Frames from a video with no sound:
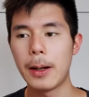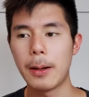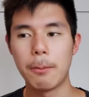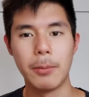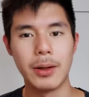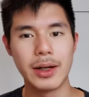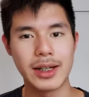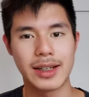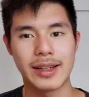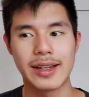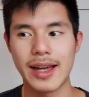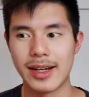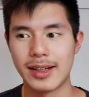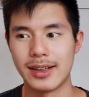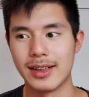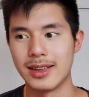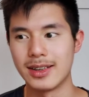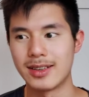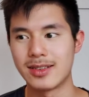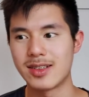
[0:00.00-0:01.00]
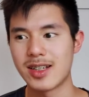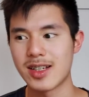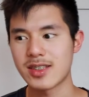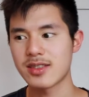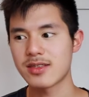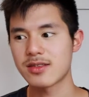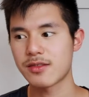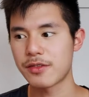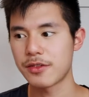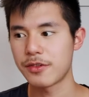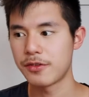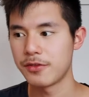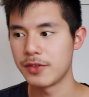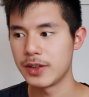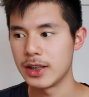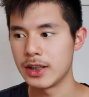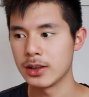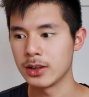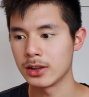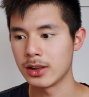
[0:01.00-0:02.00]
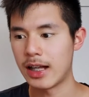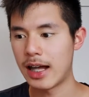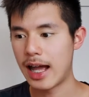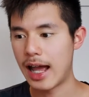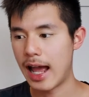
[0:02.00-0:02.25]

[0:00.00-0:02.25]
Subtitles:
but again, it doesn't feel